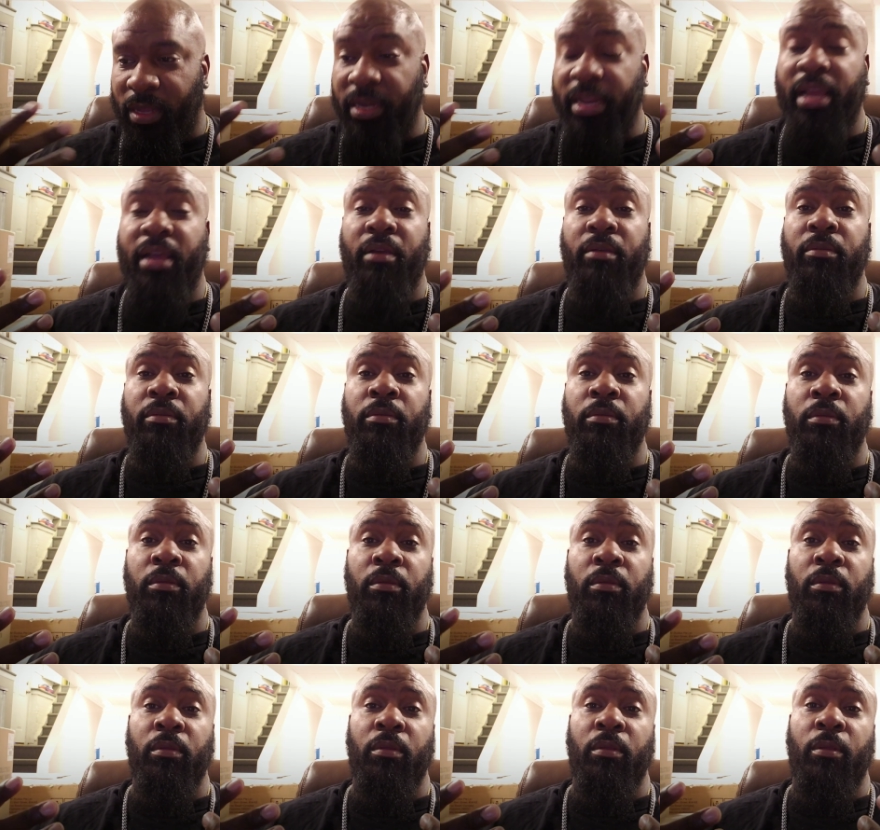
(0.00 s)
Now,
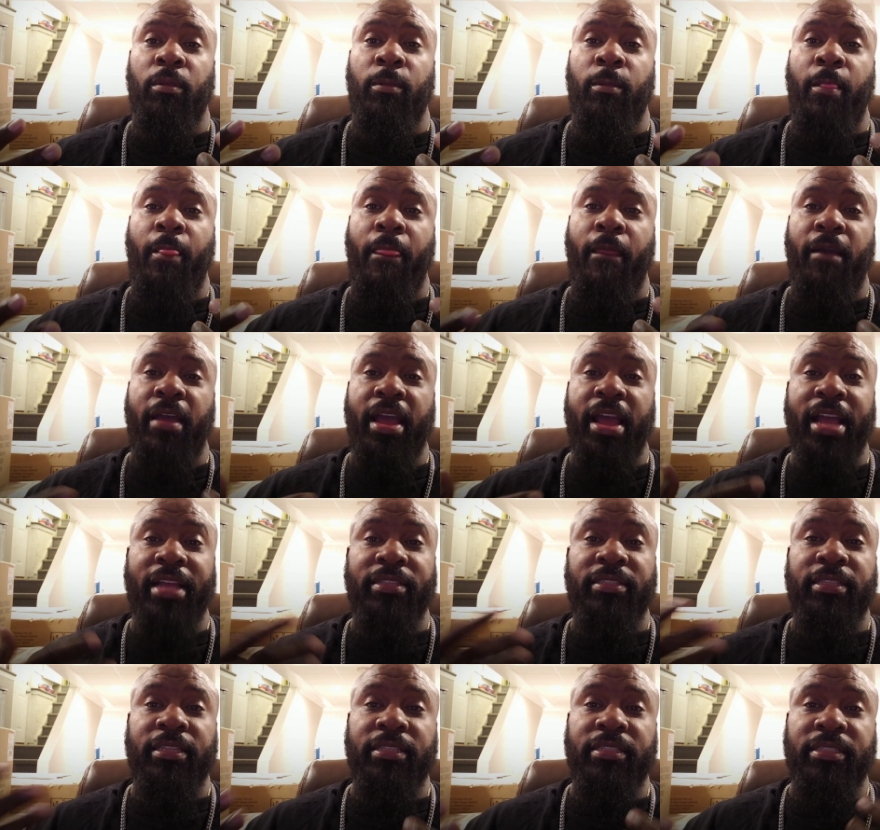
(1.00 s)

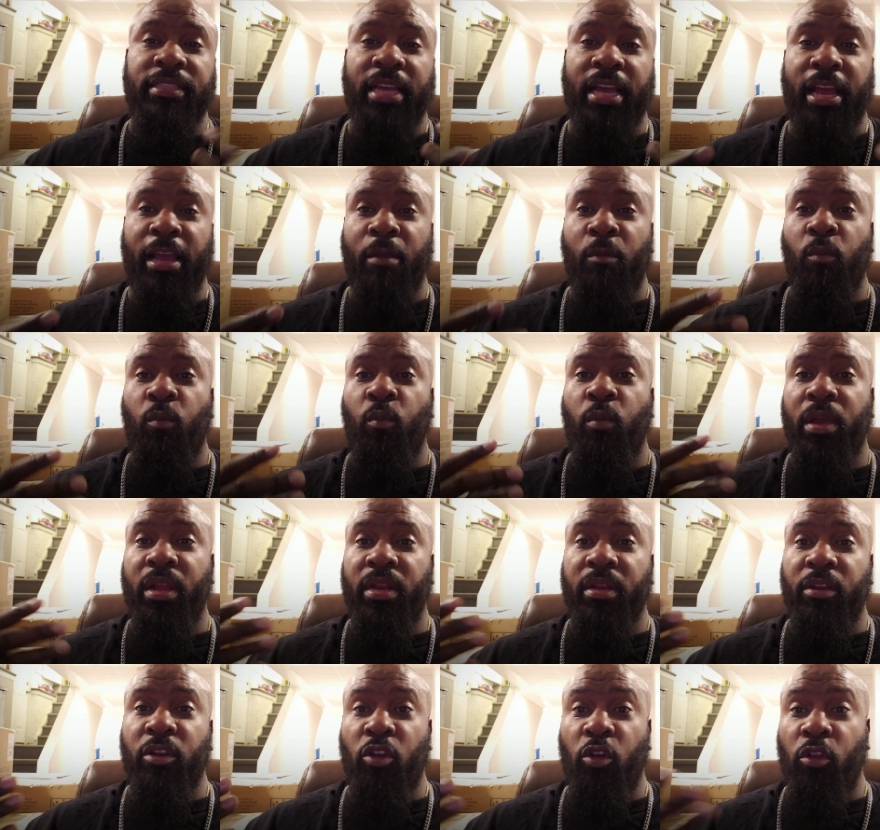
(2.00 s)
at this time
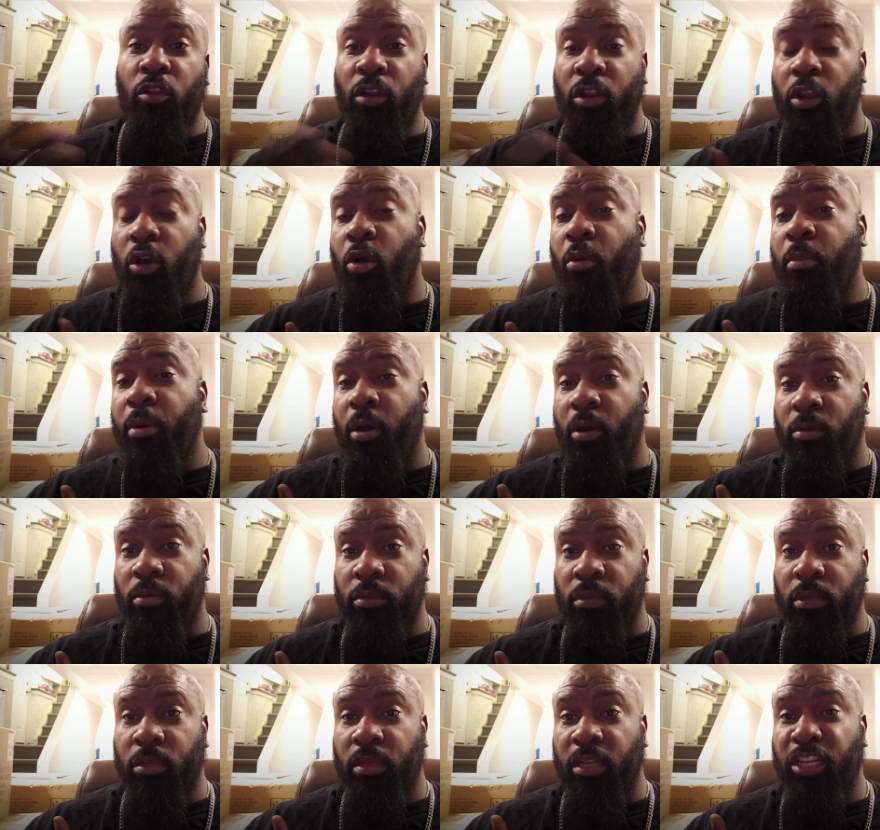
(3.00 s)
when Lobo
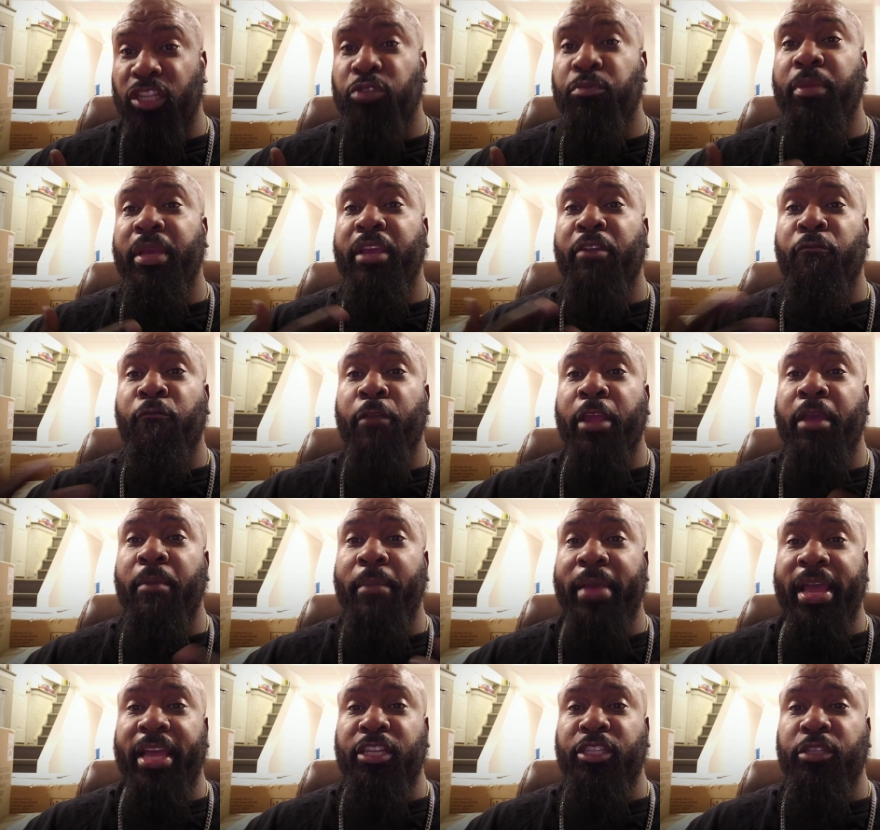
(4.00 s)
is being
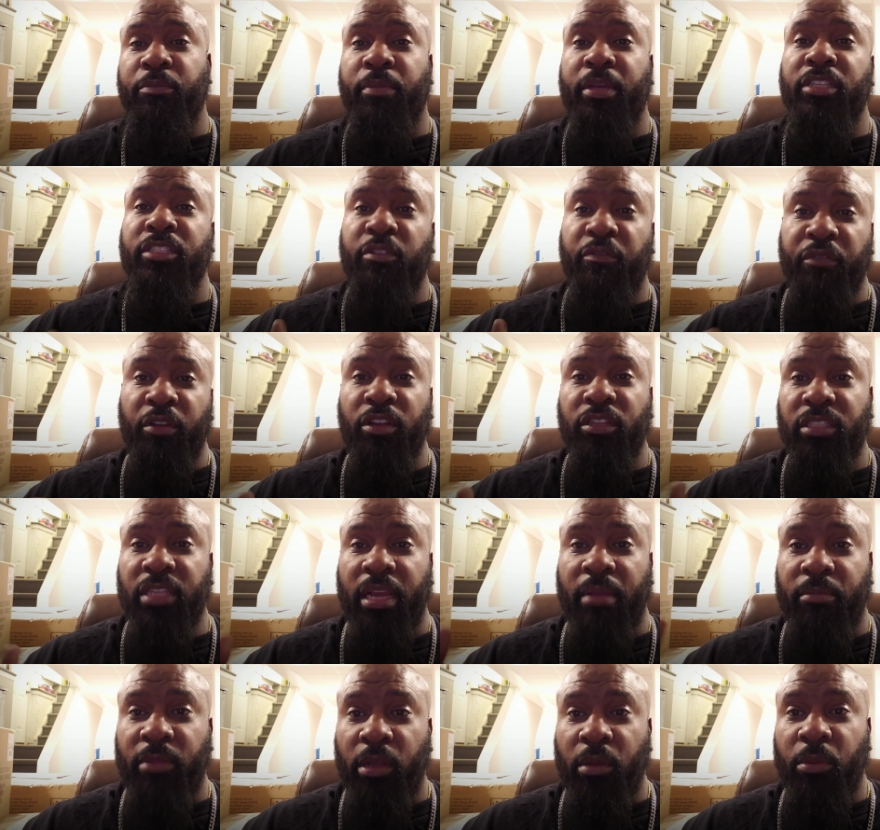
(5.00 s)
reimagined, because the first
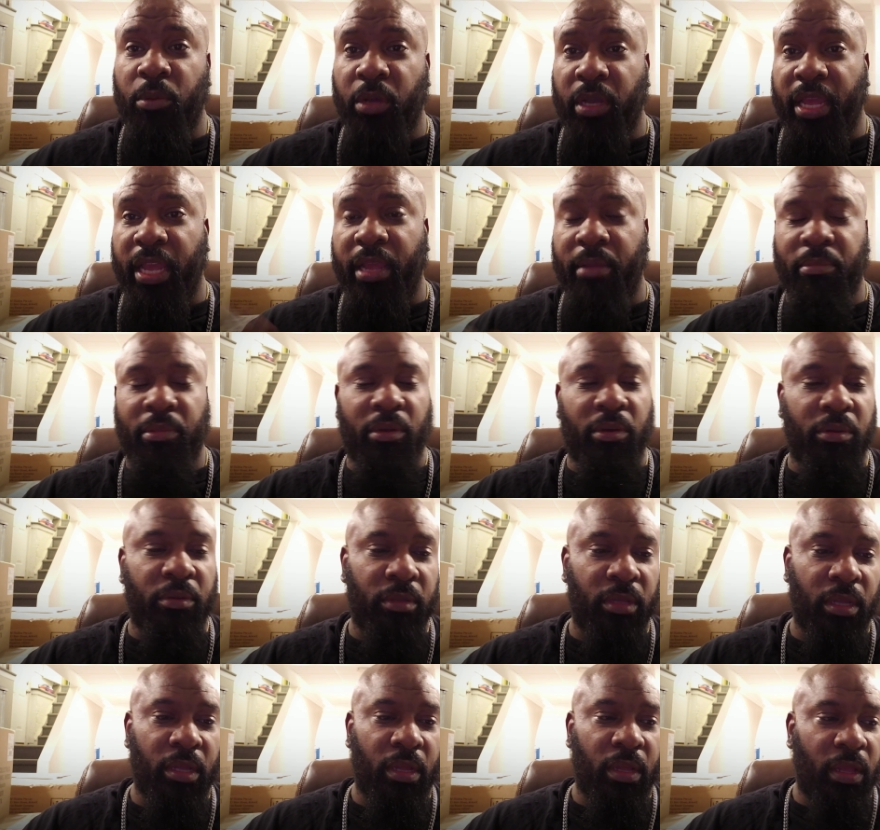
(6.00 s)
time Lobo came
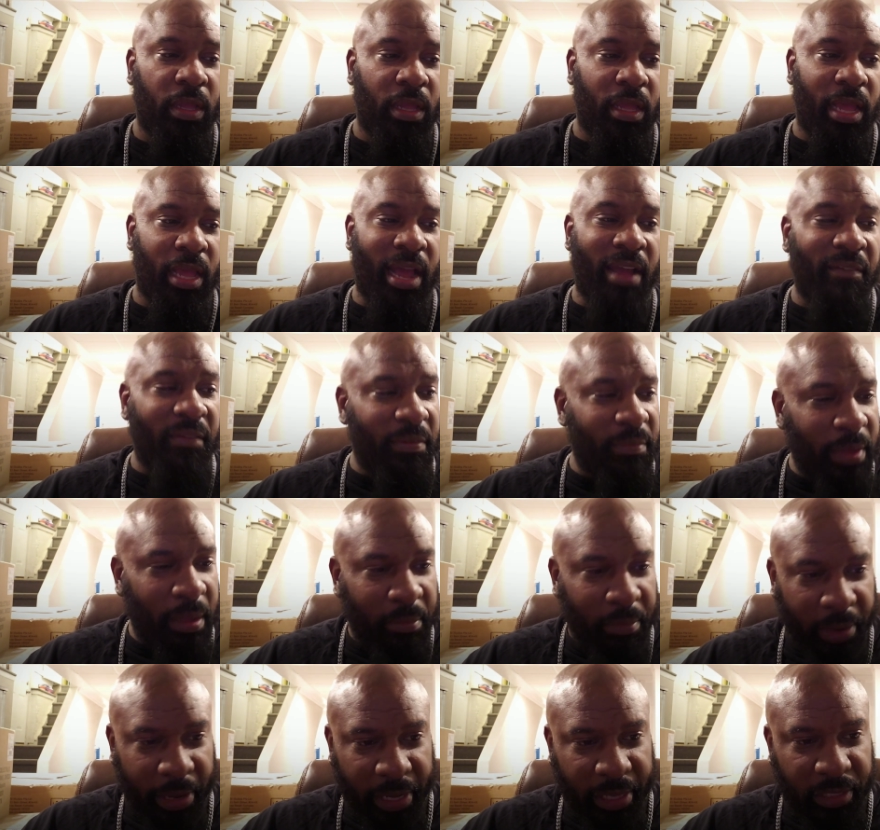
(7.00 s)
through, I
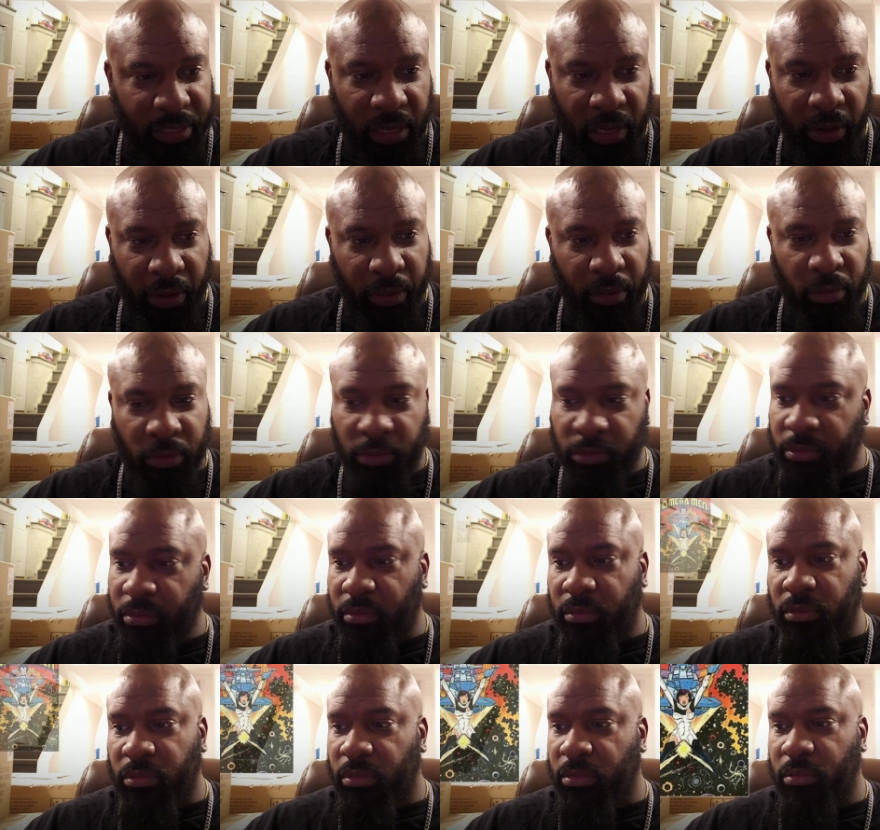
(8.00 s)
remember his
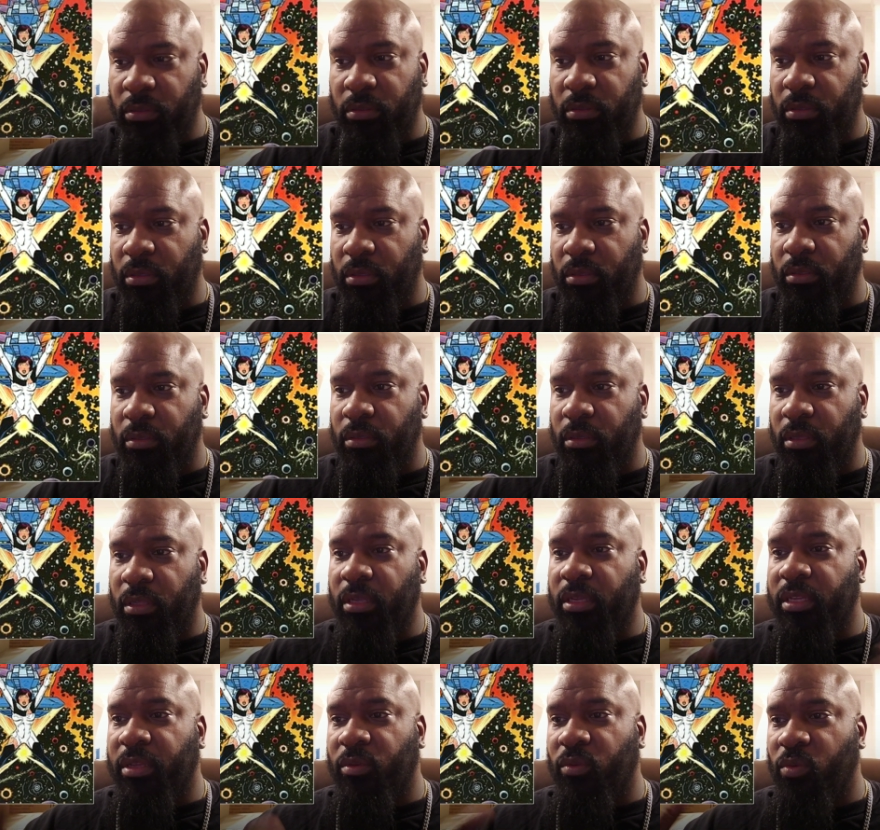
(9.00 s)
clothes
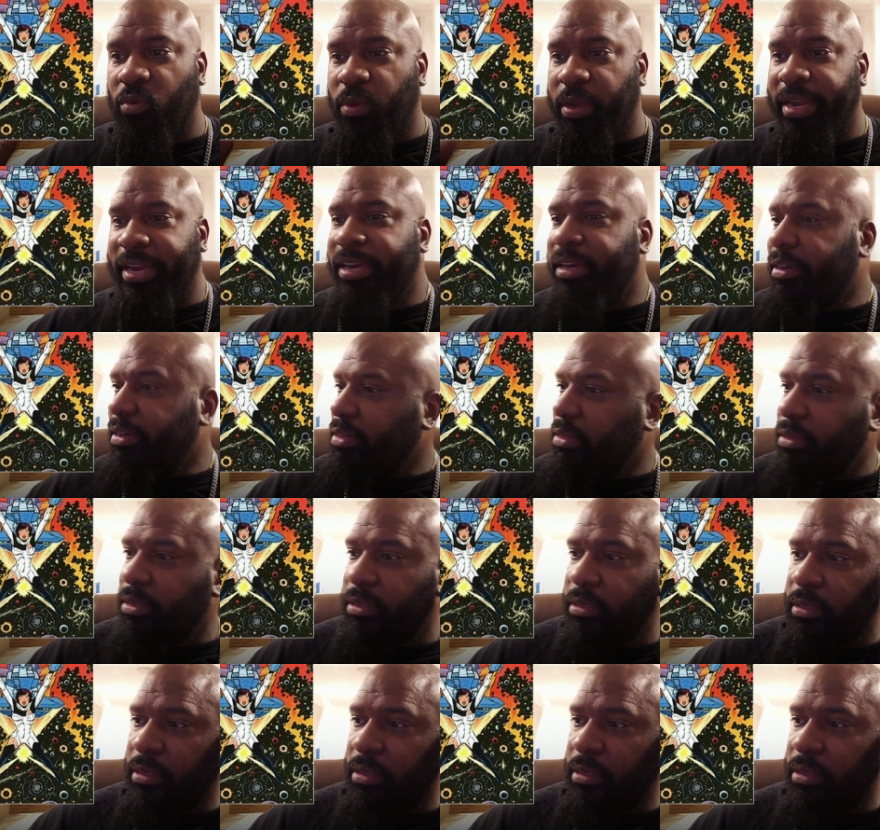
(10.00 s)
looking weird.